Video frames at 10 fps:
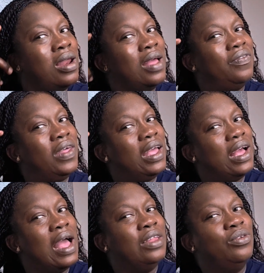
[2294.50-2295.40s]
And I
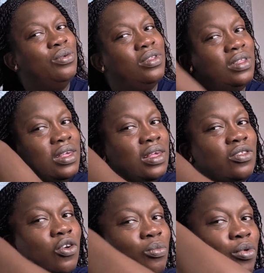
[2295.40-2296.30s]
think I do see
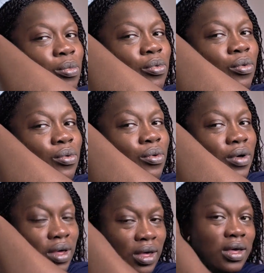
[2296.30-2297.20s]
some people
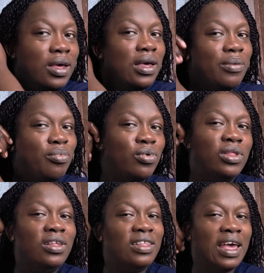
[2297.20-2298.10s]

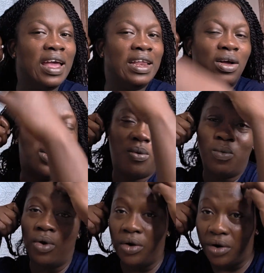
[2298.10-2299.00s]
put this hair in
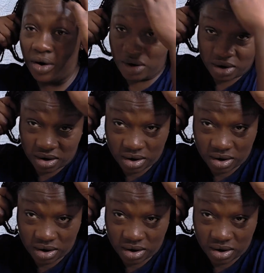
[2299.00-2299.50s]
hot water.